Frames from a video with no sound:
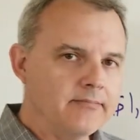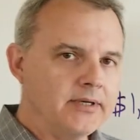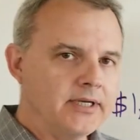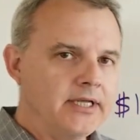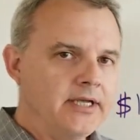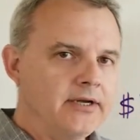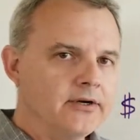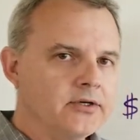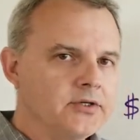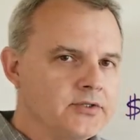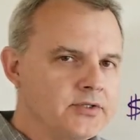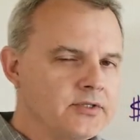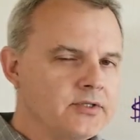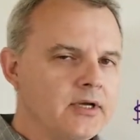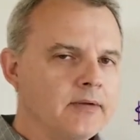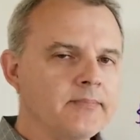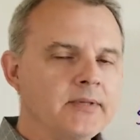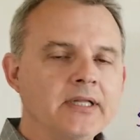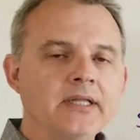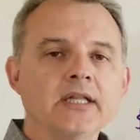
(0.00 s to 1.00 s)
But here's
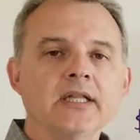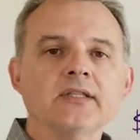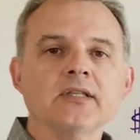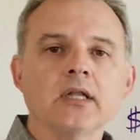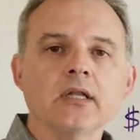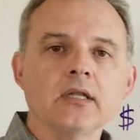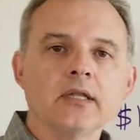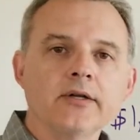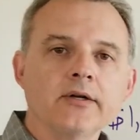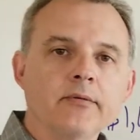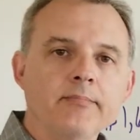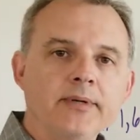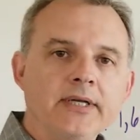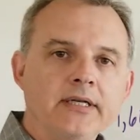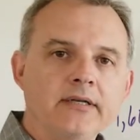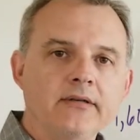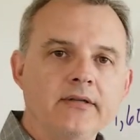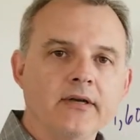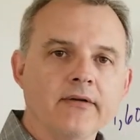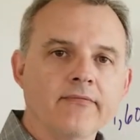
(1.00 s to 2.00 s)
something that's a little
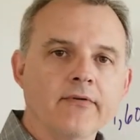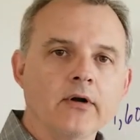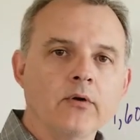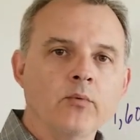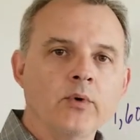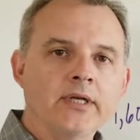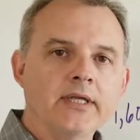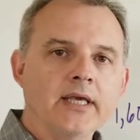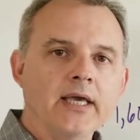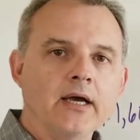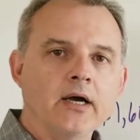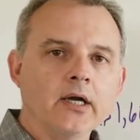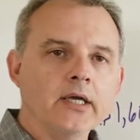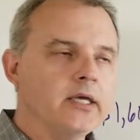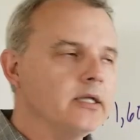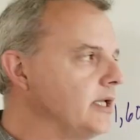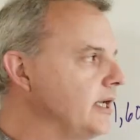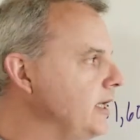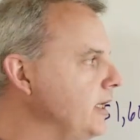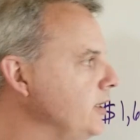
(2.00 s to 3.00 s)
bit different when
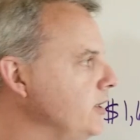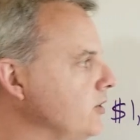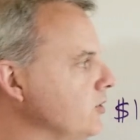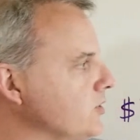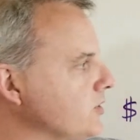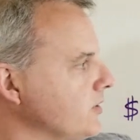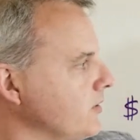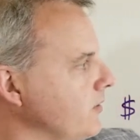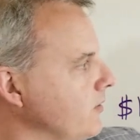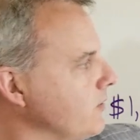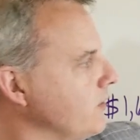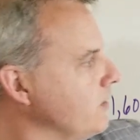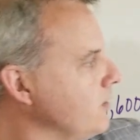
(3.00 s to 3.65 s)
calculating using